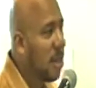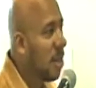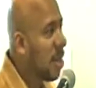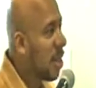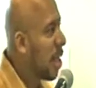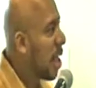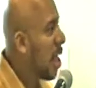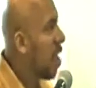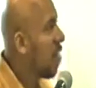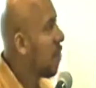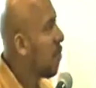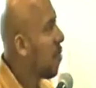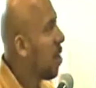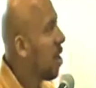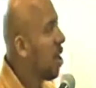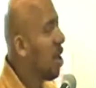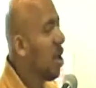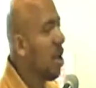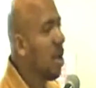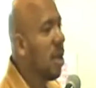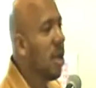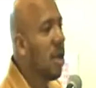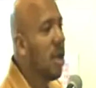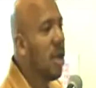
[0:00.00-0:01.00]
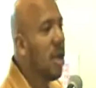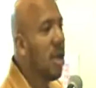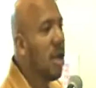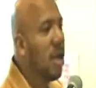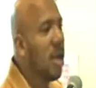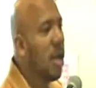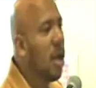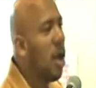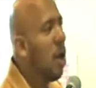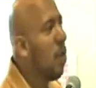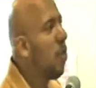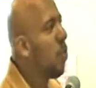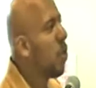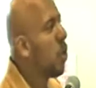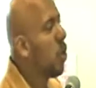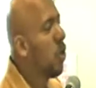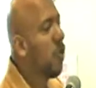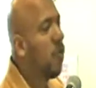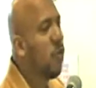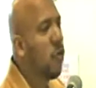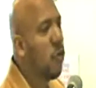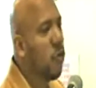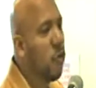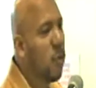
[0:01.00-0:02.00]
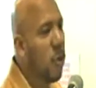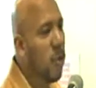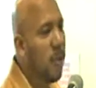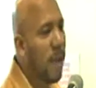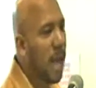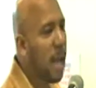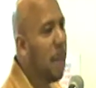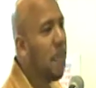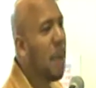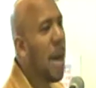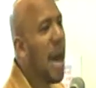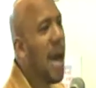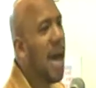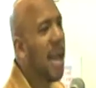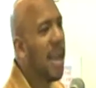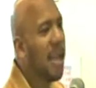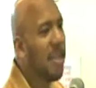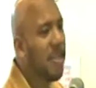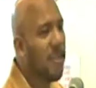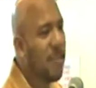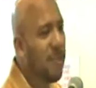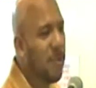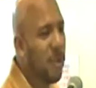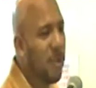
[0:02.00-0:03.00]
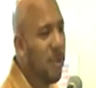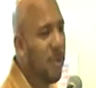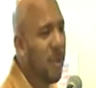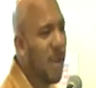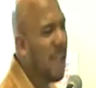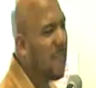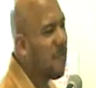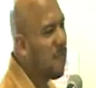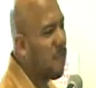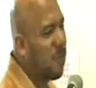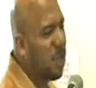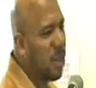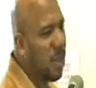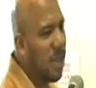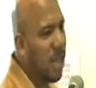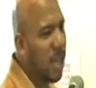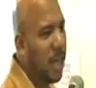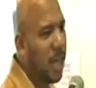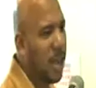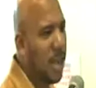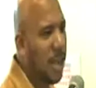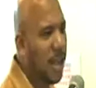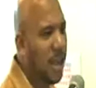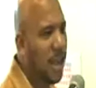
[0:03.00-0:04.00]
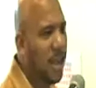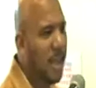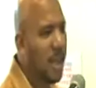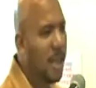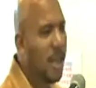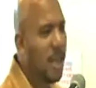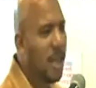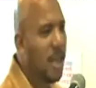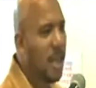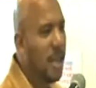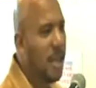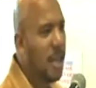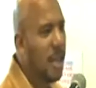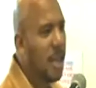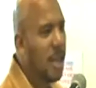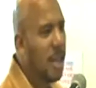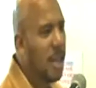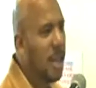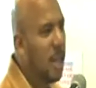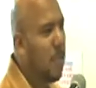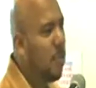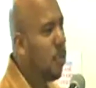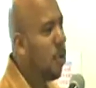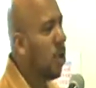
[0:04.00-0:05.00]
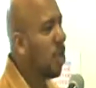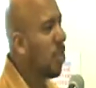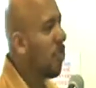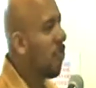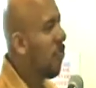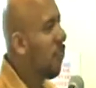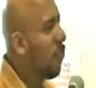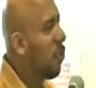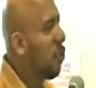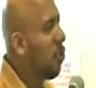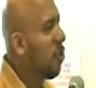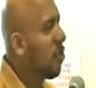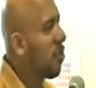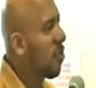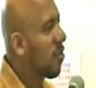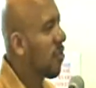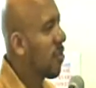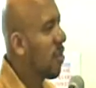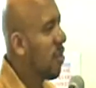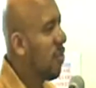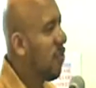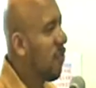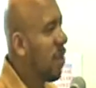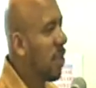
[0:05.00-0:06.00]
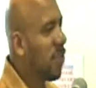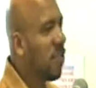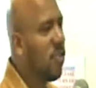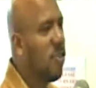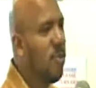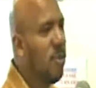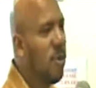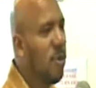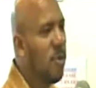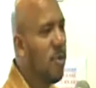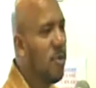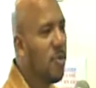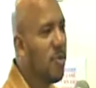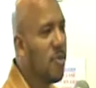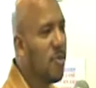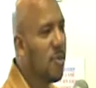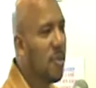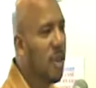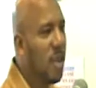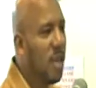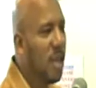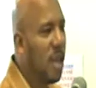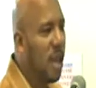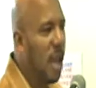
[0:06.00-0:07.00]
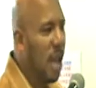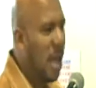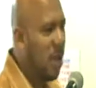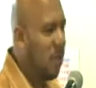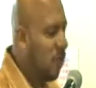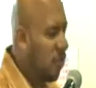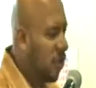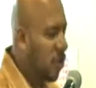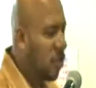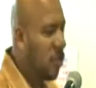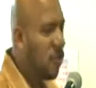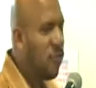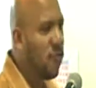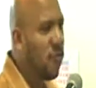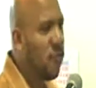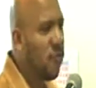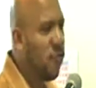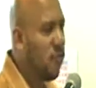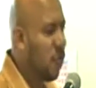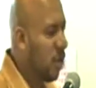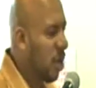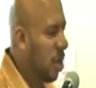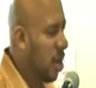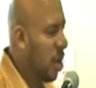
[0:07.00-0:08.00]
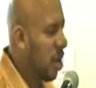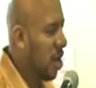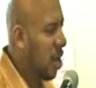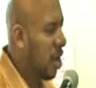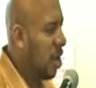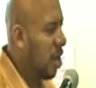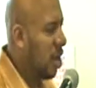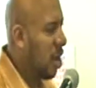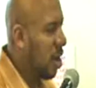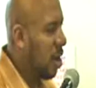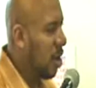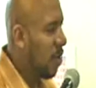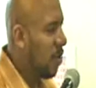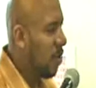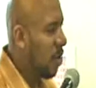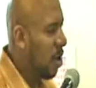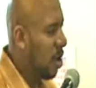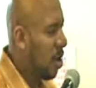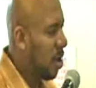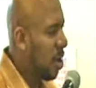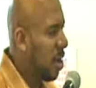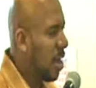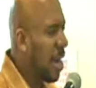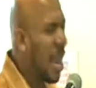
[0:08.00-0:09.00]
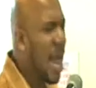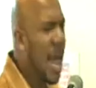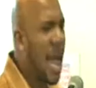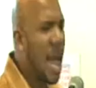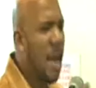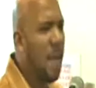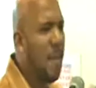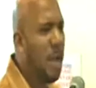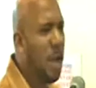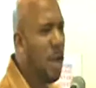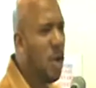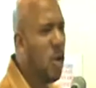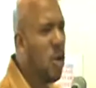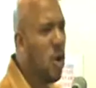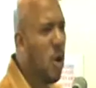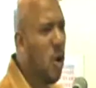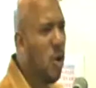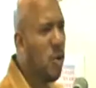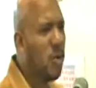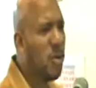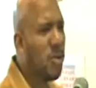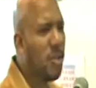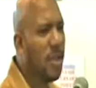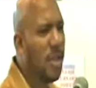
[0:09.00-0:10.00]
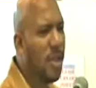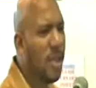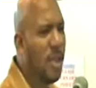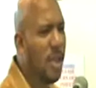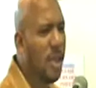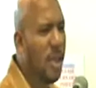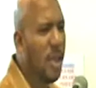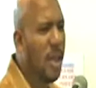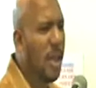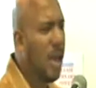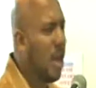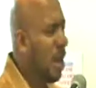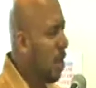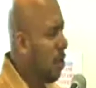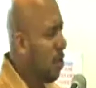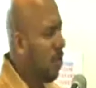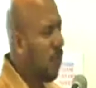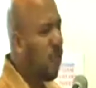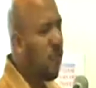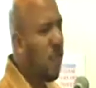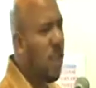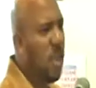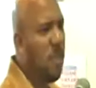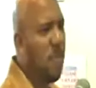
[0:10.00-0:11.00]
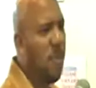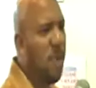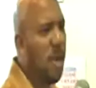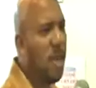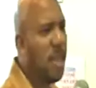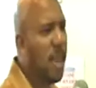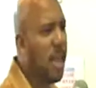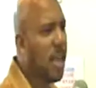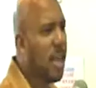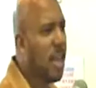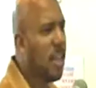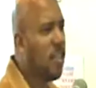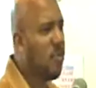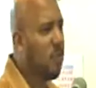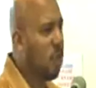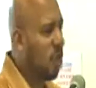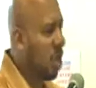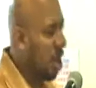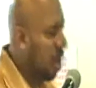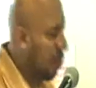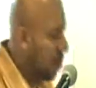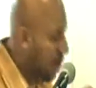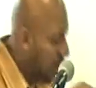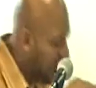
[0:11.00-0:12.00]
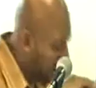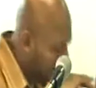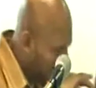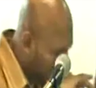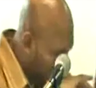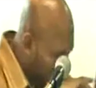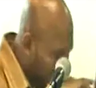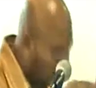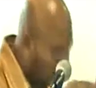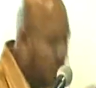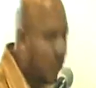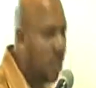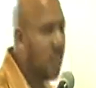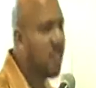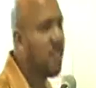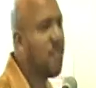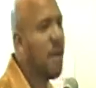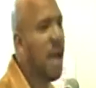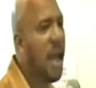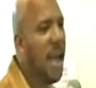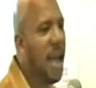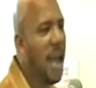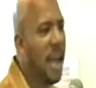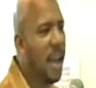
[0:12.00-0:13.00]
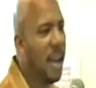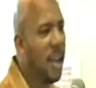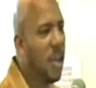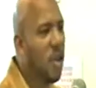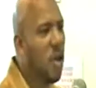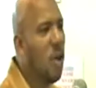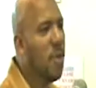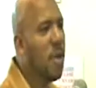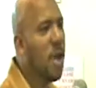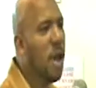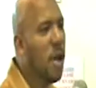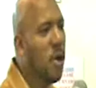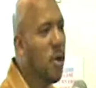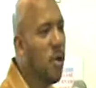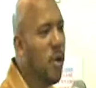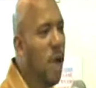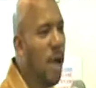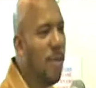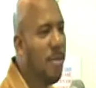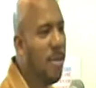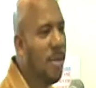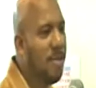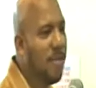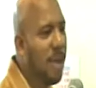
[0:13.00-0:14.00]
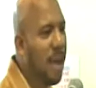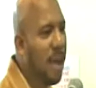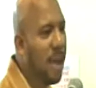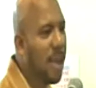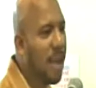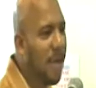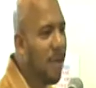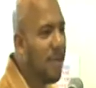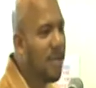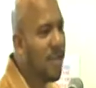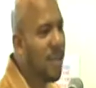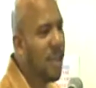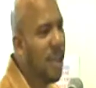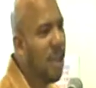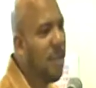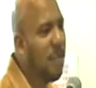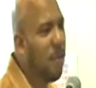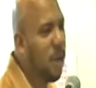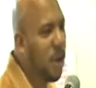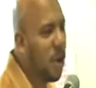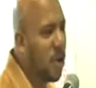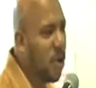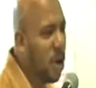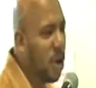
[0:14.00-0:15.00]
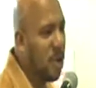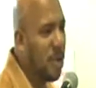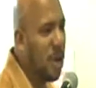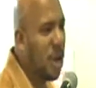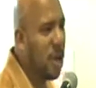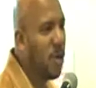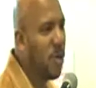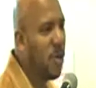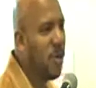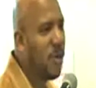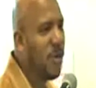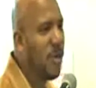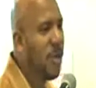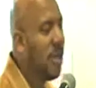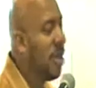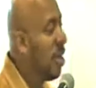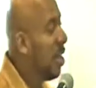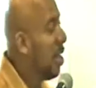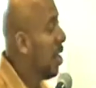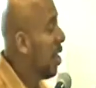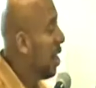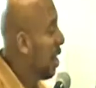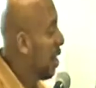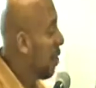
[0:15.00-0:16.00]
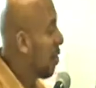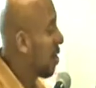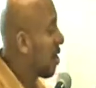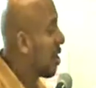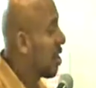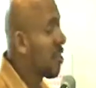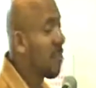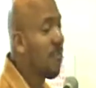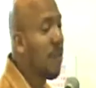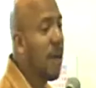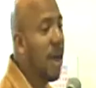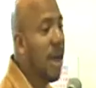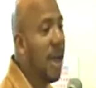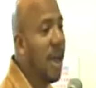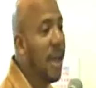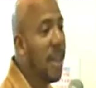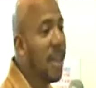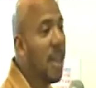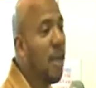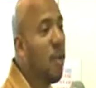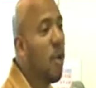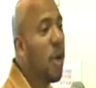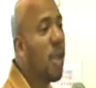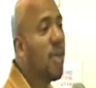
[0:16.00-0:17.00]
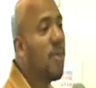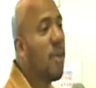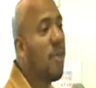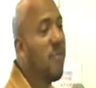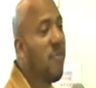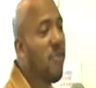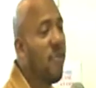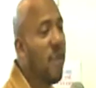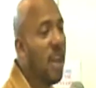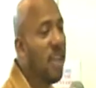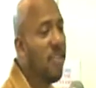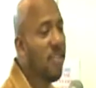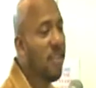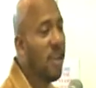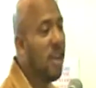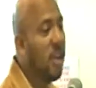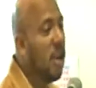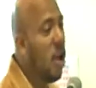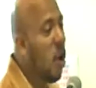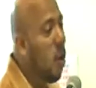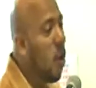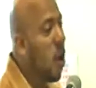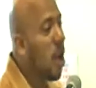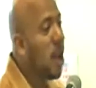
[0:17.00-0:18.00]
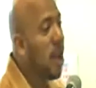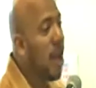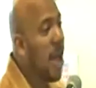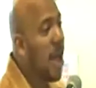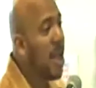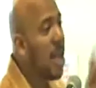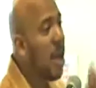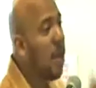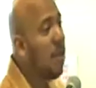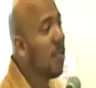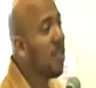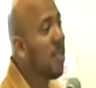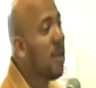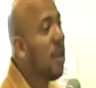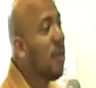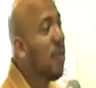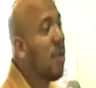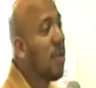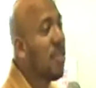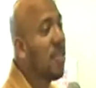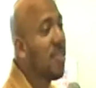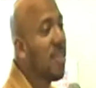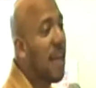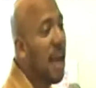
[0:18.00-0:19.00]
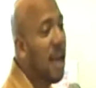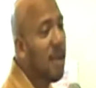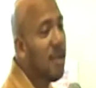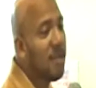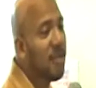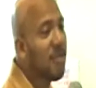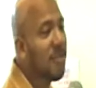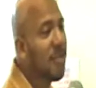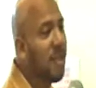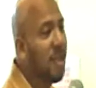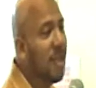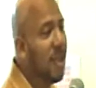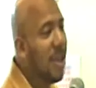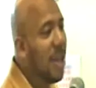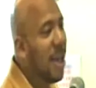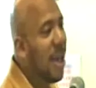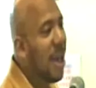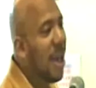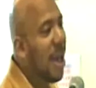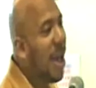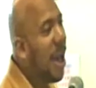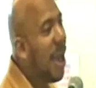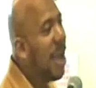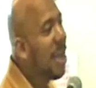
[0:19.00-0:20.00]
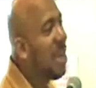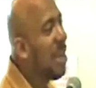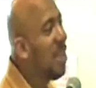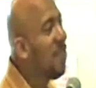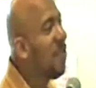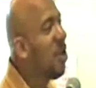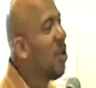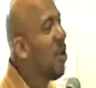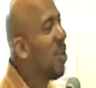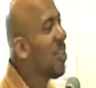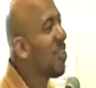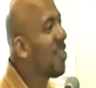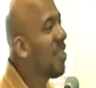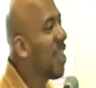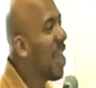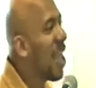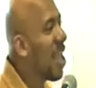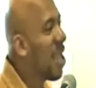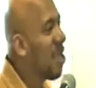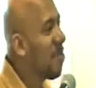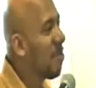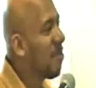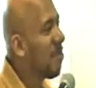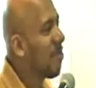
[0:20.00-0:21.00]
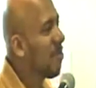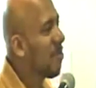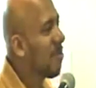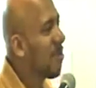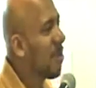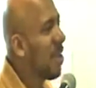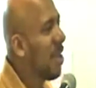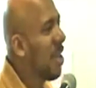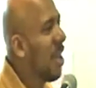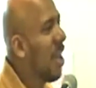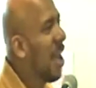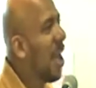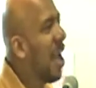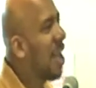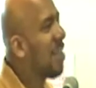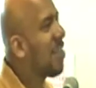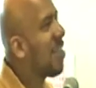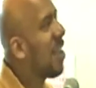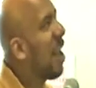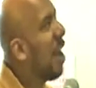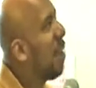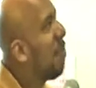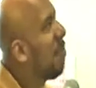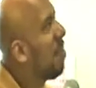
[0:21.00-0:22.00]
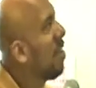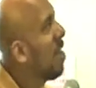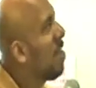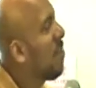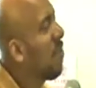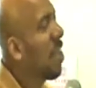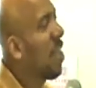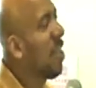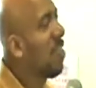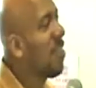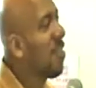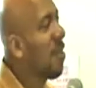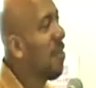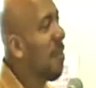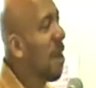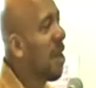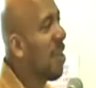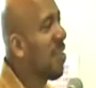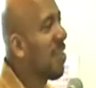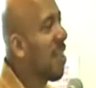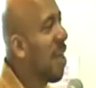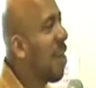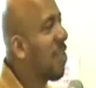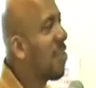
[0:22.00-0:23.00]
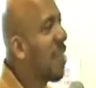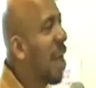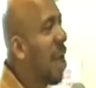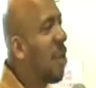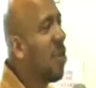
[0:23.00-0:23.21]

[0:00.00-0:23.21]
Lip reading: They gave me beautiful room, like a palace room, everything in it. They brought fruits, vegetables, and fresh lamb and goat. And they would feed me, and their kids would come in, kiss my hand and call me Uncle Abdul Malik. I was a young boy, they called me Uncle. They would kiss my hand. They would wake me up for fajr. Wallahi, I was in a brother's house. I didn't even know his name. I said, I'm living in somebody's house.